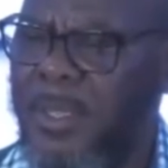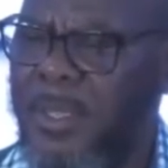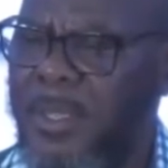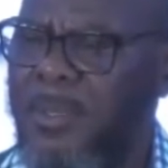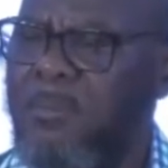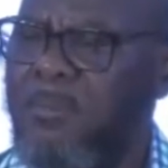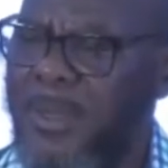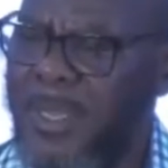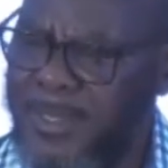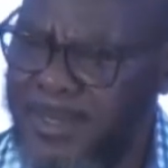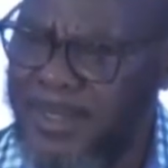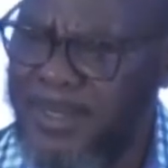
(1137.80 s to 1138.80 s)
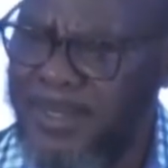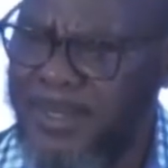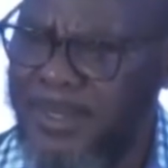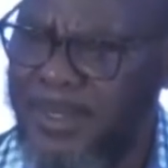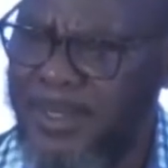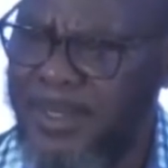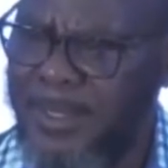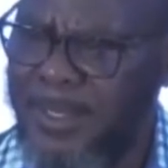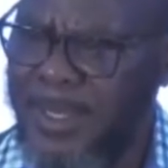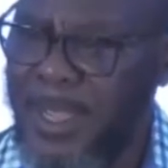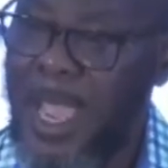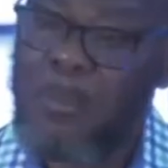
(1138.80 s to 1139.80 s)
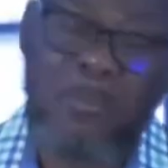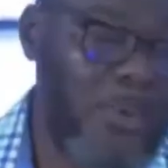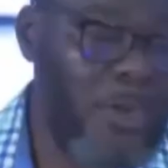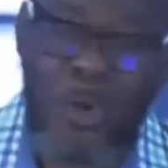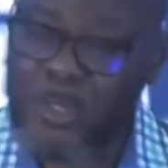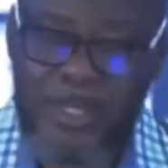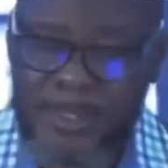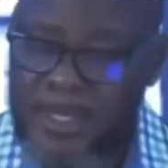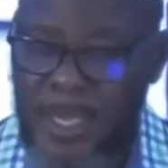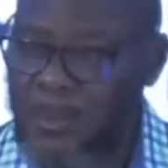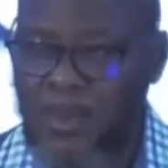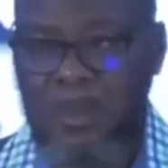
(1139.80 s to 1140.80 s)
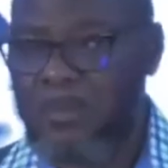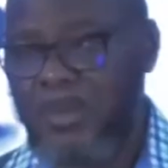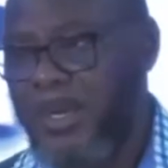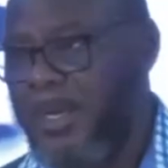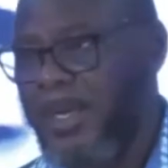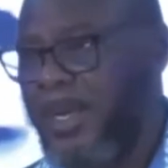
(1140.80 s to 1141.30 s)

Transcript: a blessing. I pray all the time. One prayer that I